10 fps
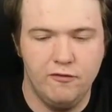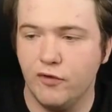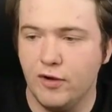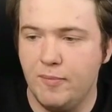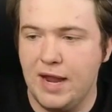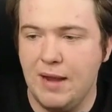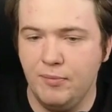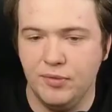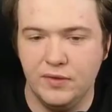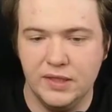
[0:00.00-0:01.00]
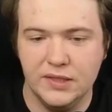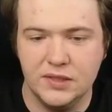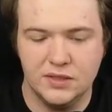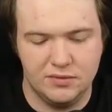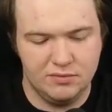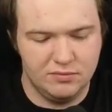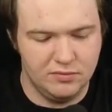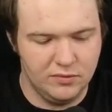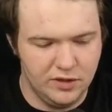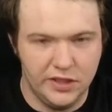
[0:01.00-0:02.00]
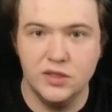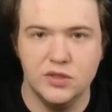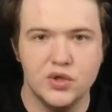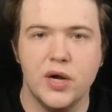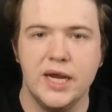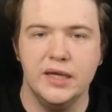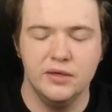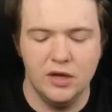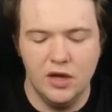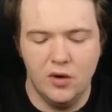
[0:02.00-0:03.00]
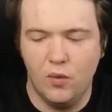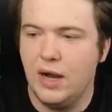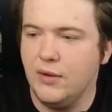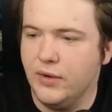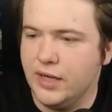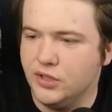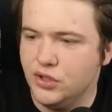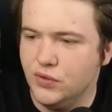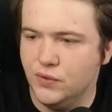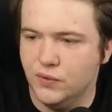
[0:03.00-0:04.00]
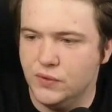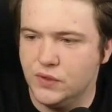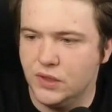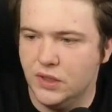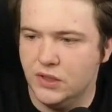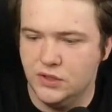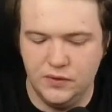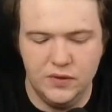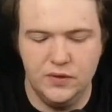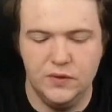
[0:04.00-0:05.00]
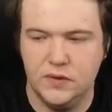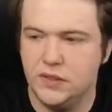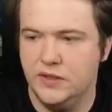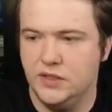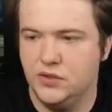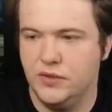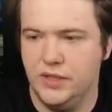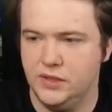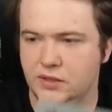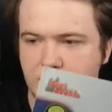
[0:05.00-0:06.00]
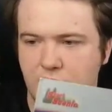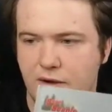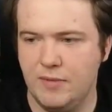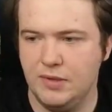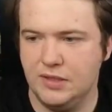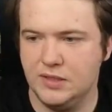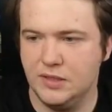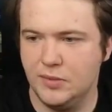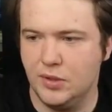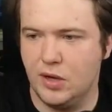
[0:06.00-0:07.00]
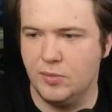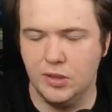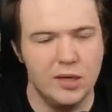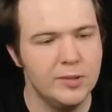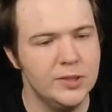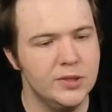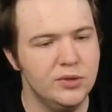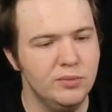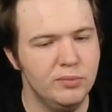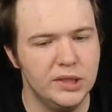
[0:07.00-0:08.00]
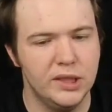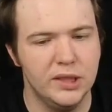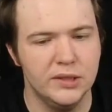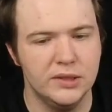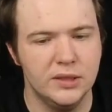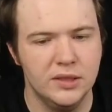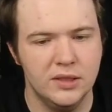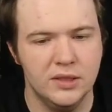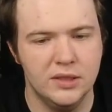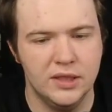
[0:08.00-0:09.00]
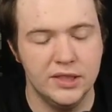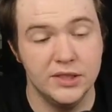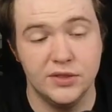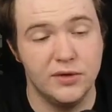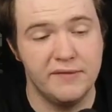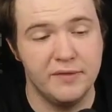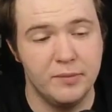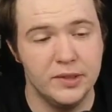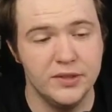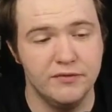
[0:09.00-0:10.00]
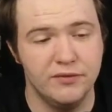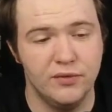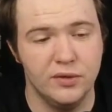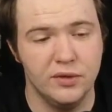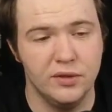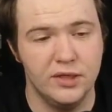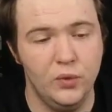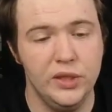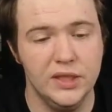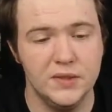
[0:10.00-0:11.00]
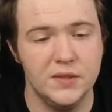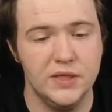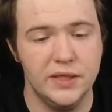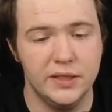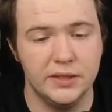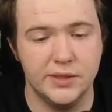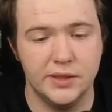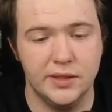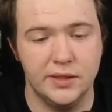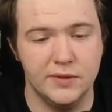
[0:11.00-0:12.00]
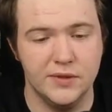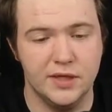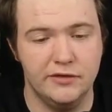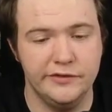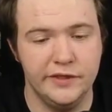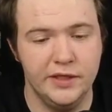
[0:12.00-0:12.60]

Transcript: for a map this constrained, why would I choose to use these trees? Now, I picked these up at Hobby Lobby too, because I just don't have the budget for Woodland Scenics and their stuff.